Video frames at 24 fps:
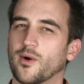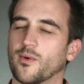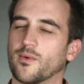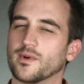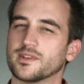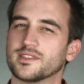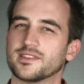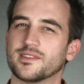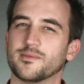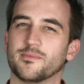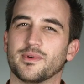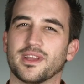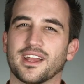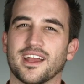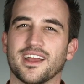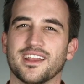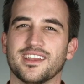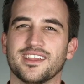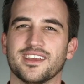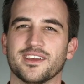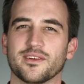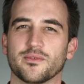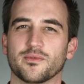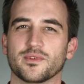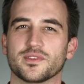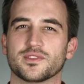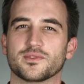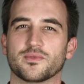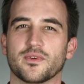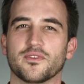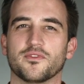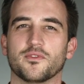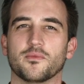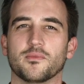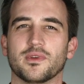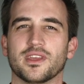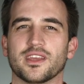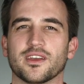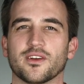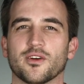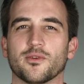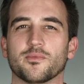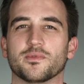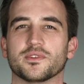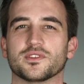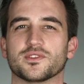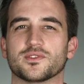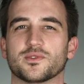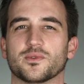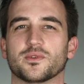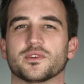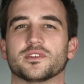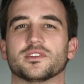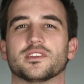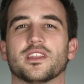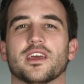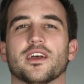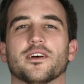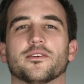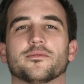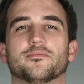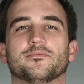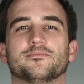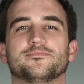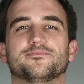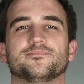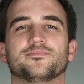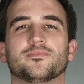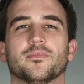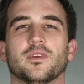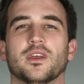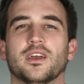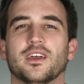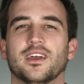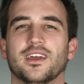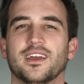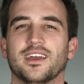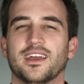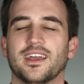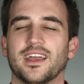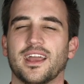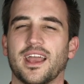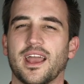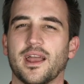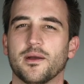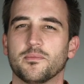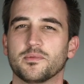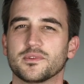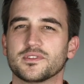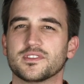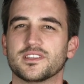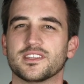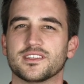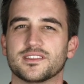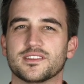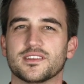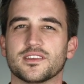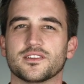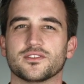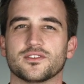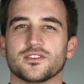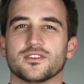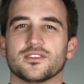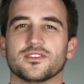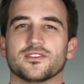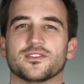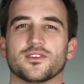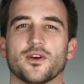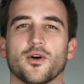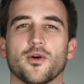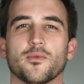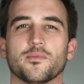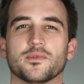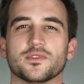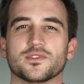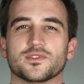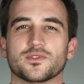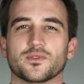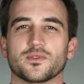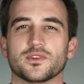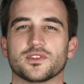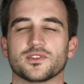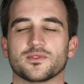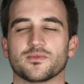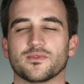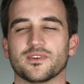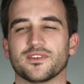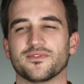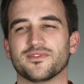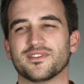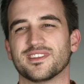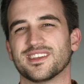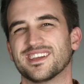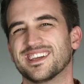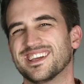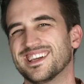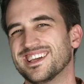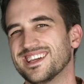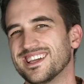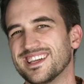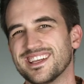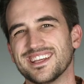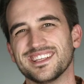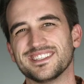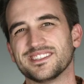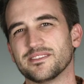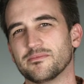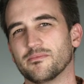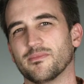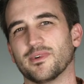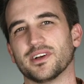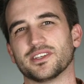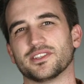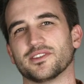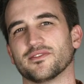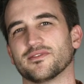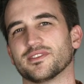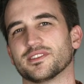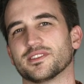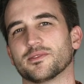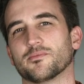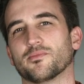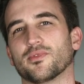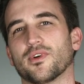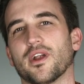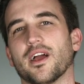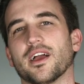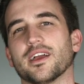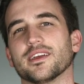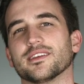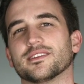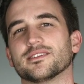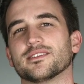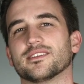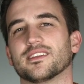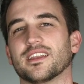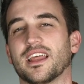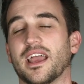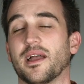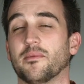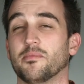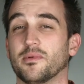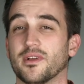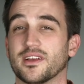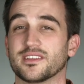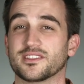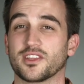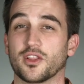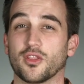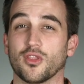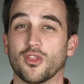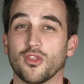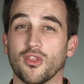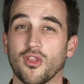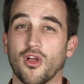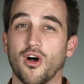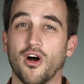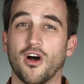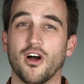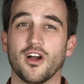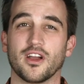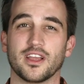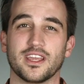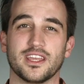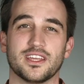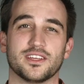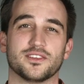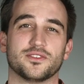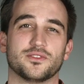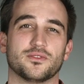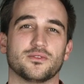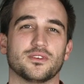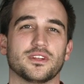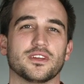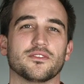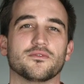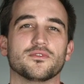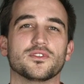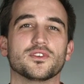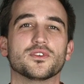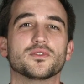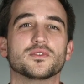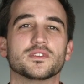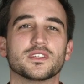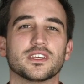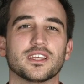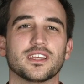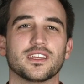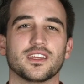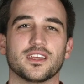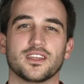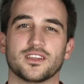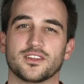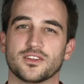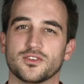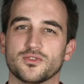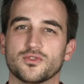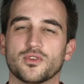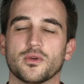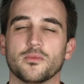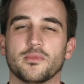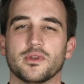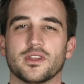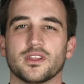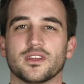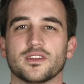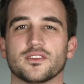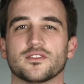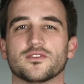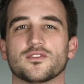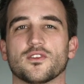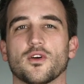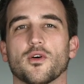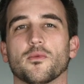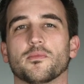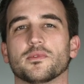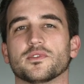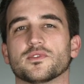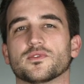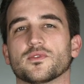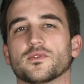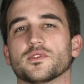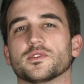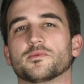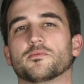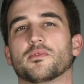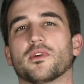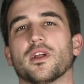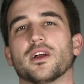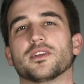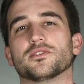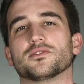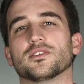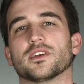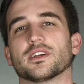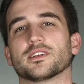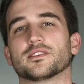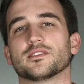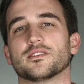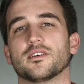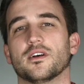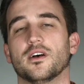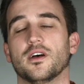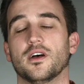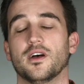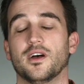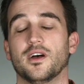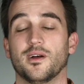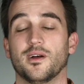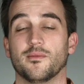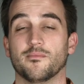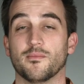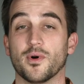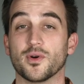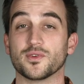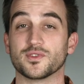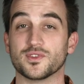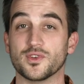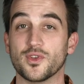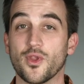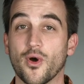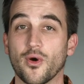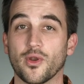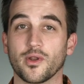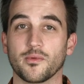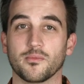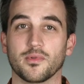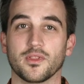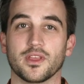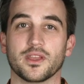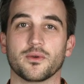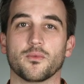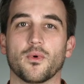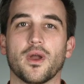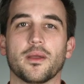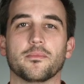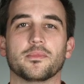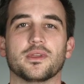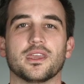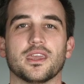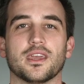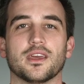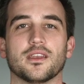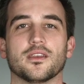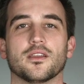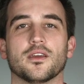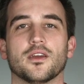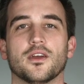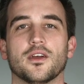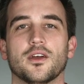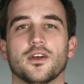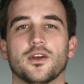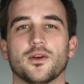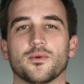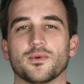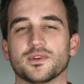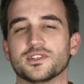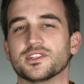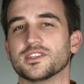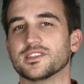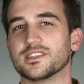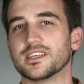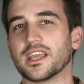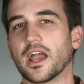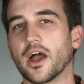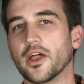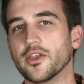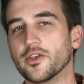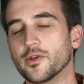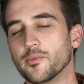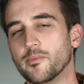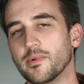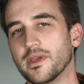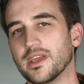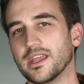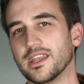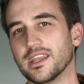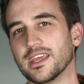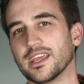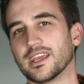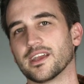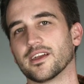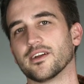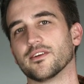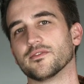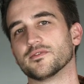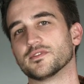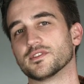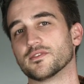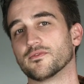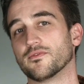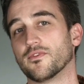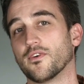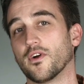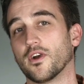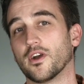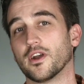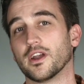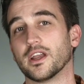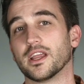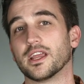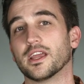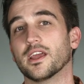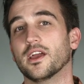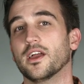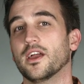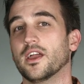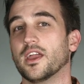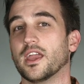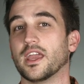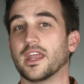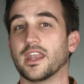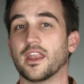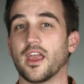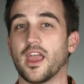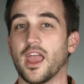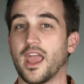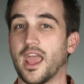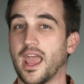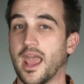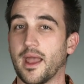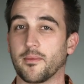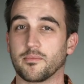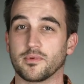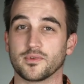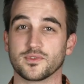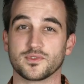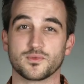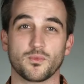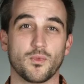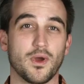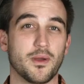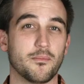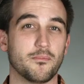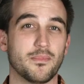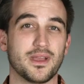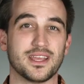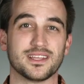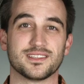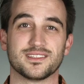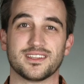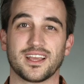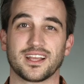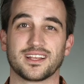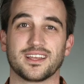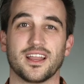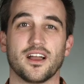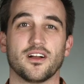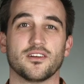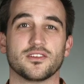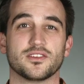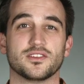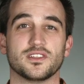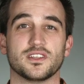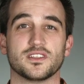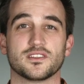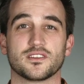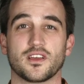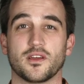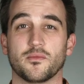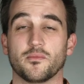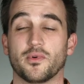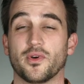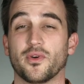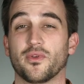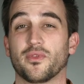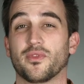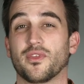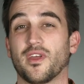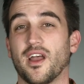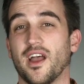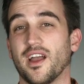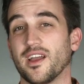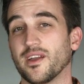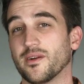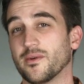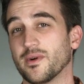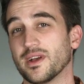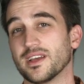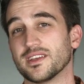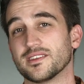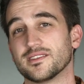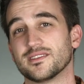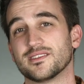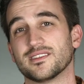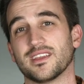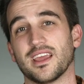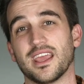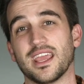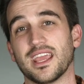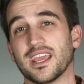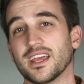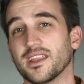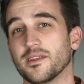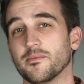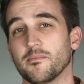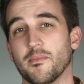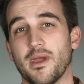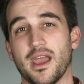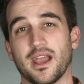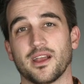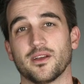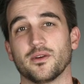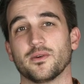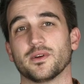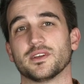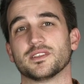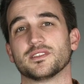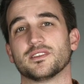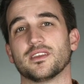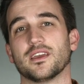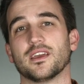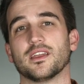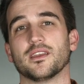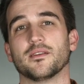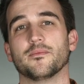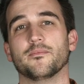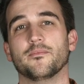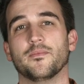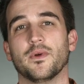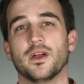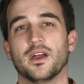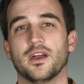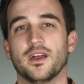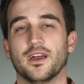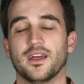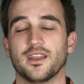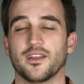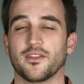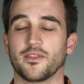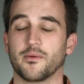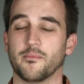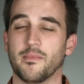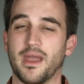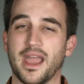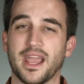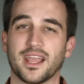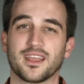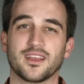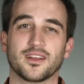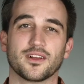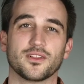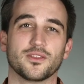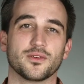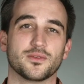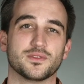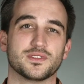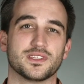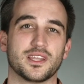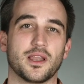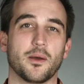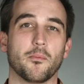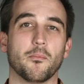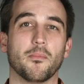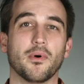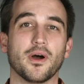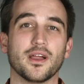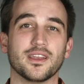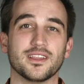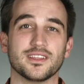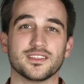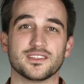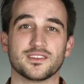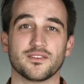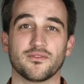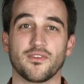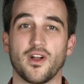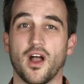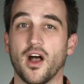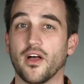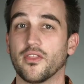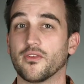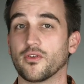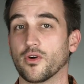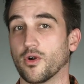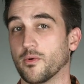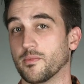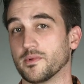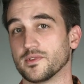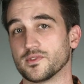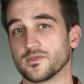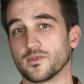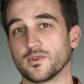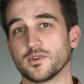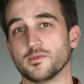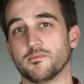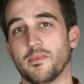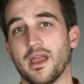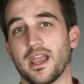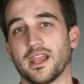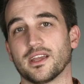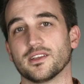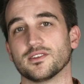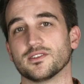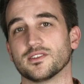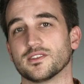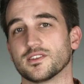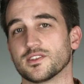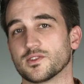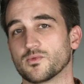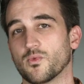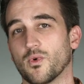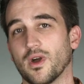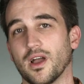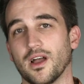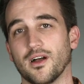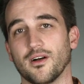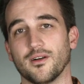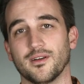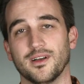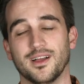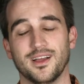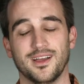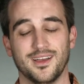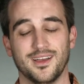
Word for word: what's the big idea with Swift being open source now? Apple's decision to open source Swift isn't much of a surprise. Apple has a long history of using and contributing to open source projects, most notably WebKit, which is the underpinning of Safari and Apple's web-based technologies on both iOS and mac O S ten. Now, the Mac includes an abundance of other open source packages as well.